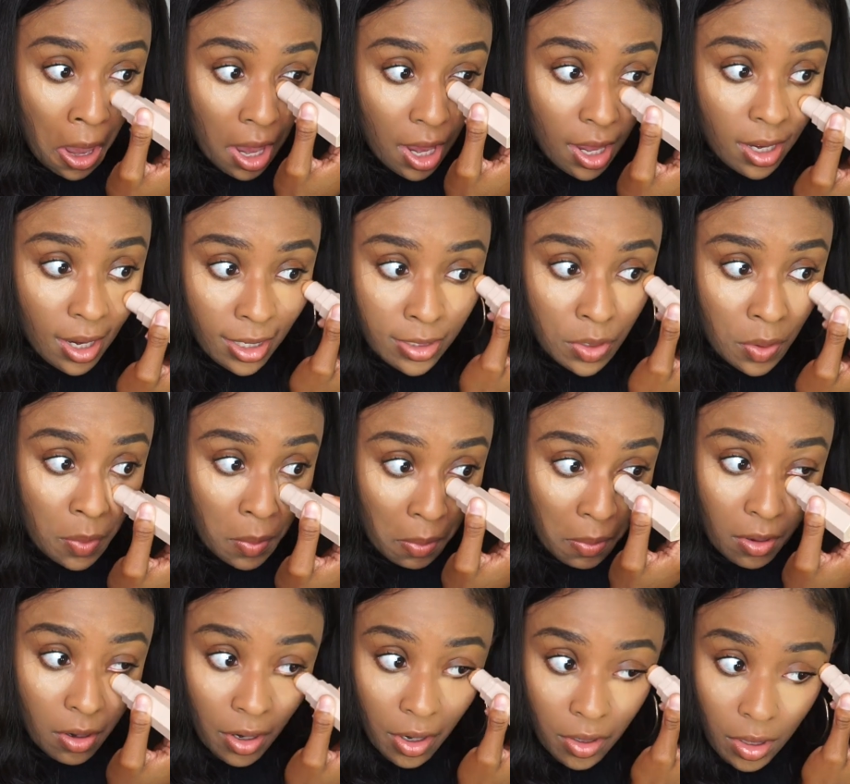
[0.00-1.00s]
And I don't
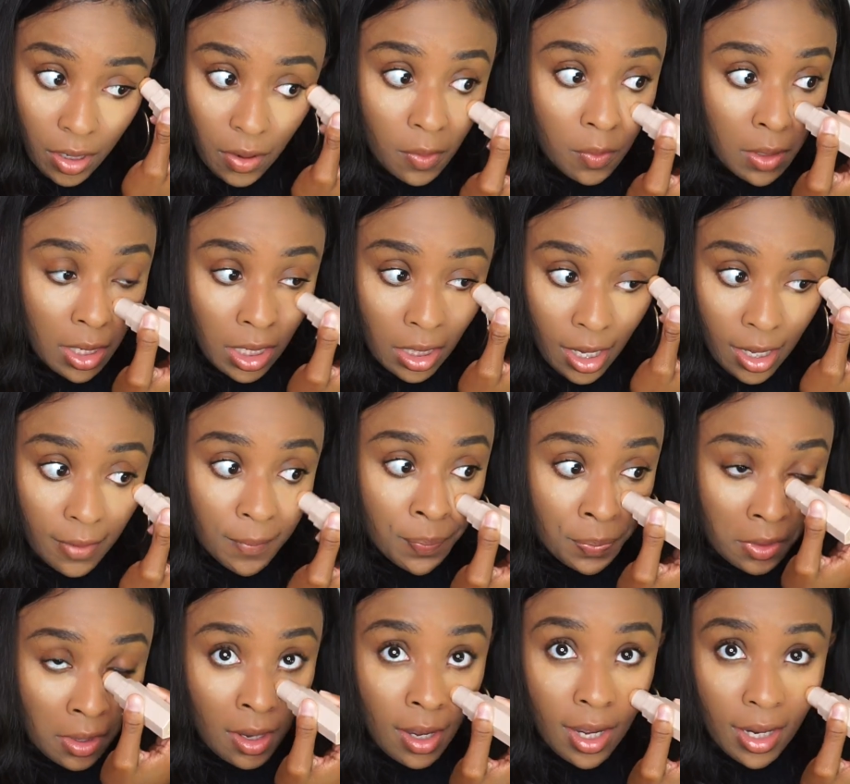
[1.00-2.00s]
currently own any like
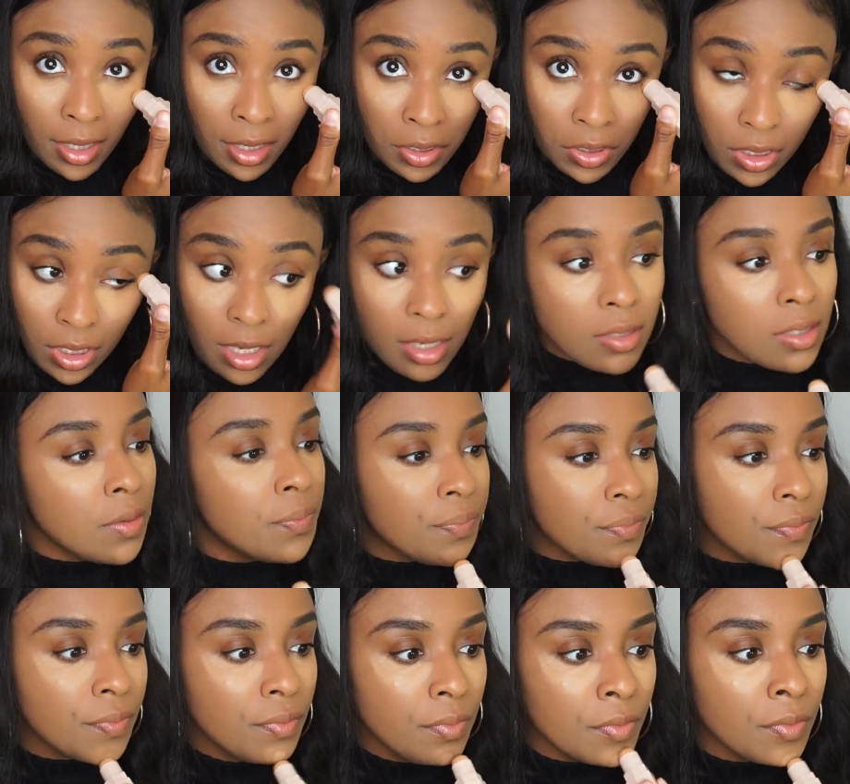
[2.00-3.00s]
highlighter sticks
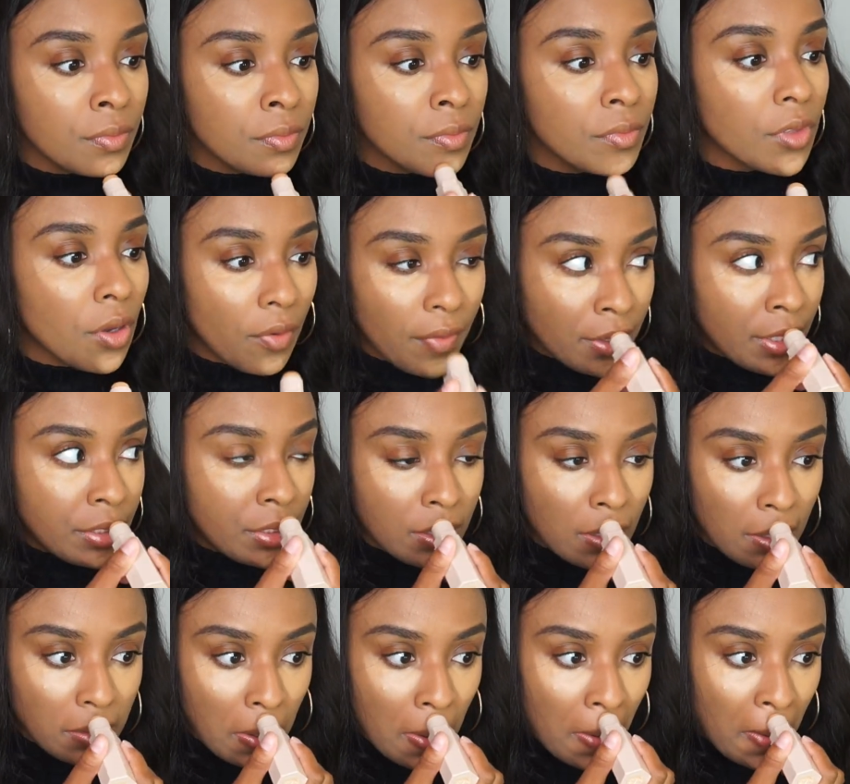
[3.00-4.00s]
or foundation
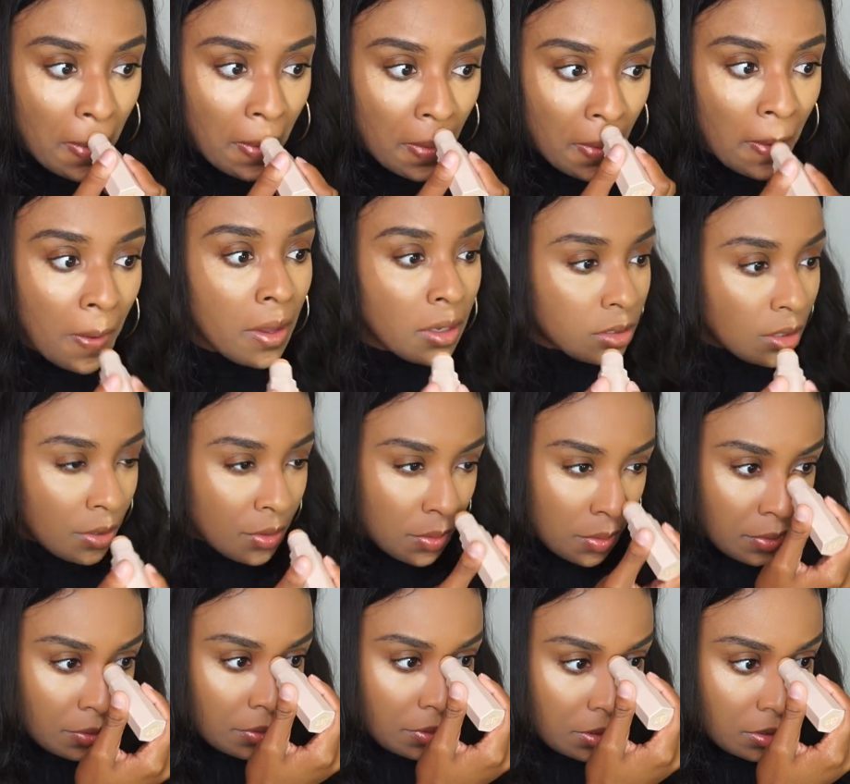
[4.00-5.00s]
sticks, so
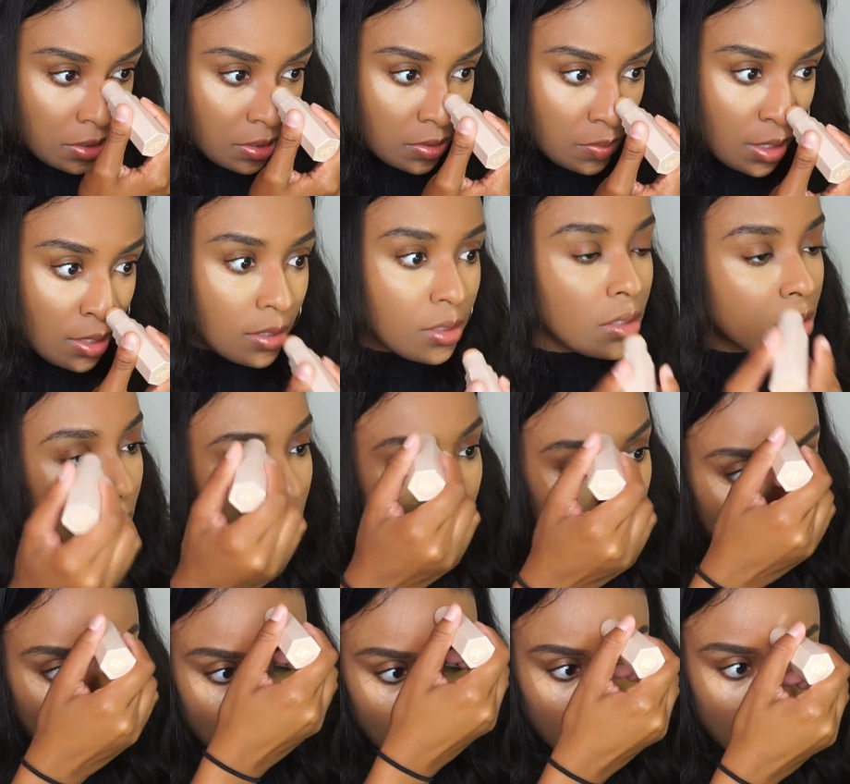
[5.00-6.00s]
this is why this is so
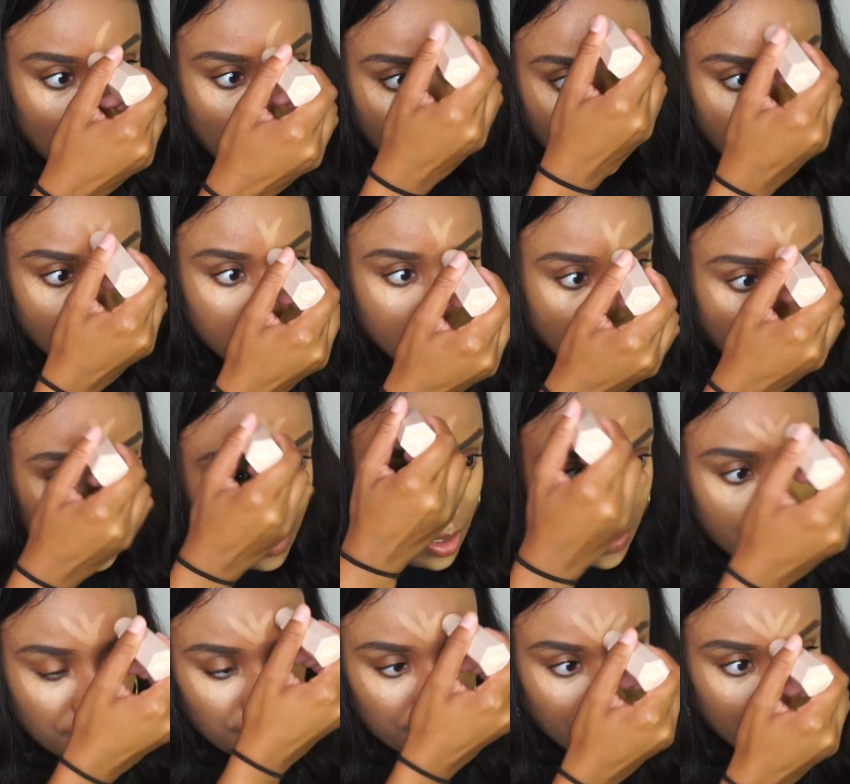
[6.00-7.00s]
like interesting to me.
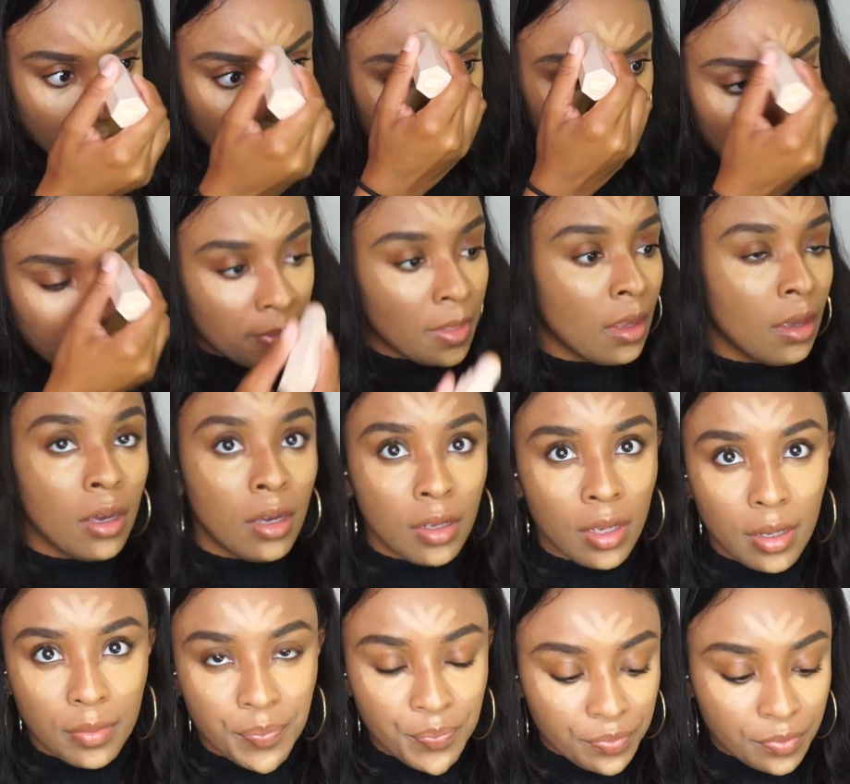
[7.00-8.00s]

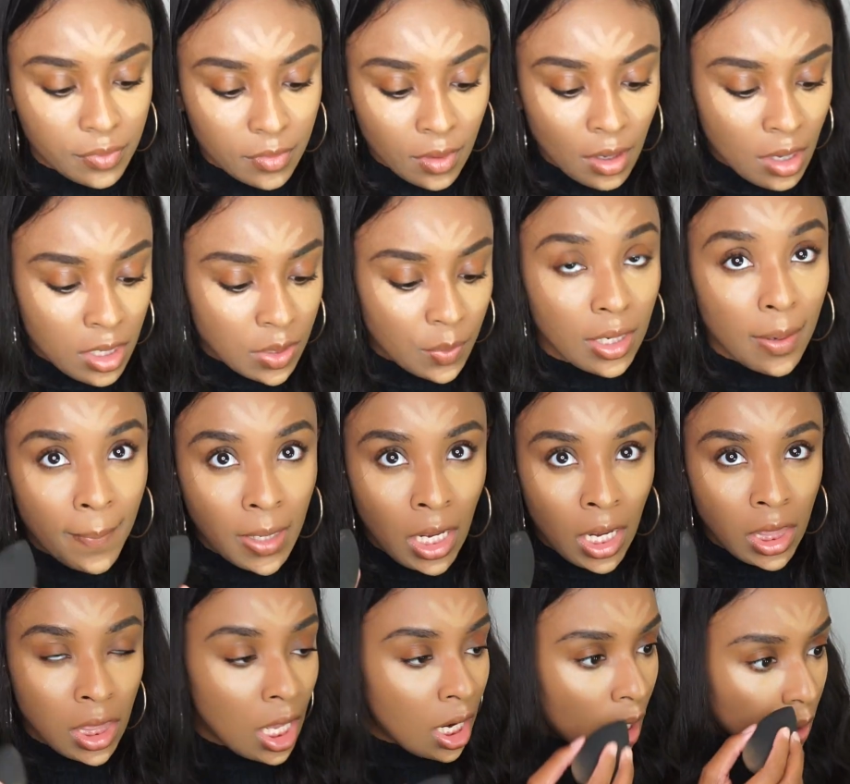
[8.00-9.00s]
Okay, so we're gonna
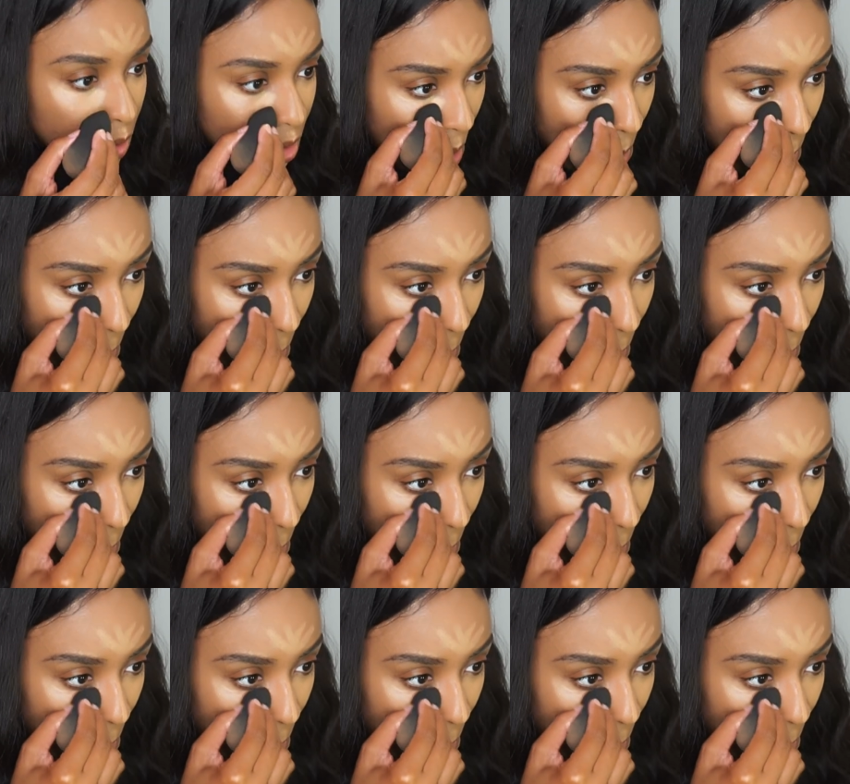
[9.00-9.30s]
blend that out.